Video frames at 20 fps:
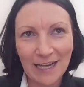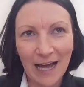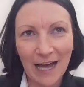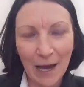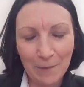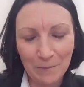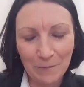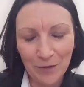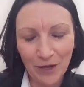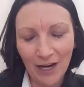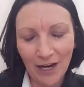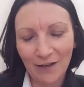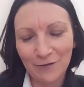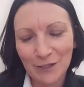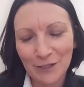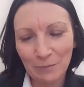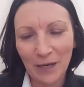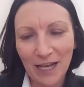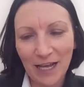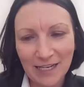I love
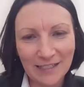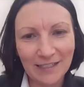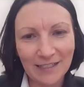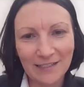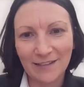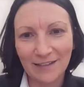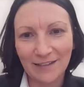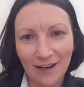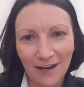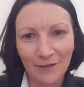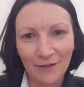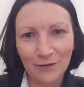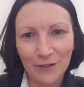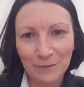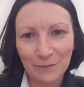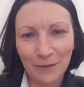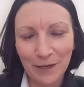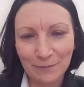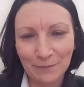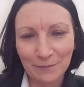its places and I love
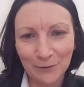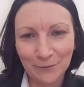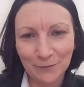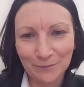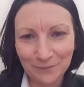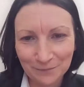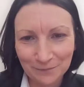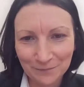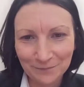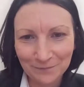its people.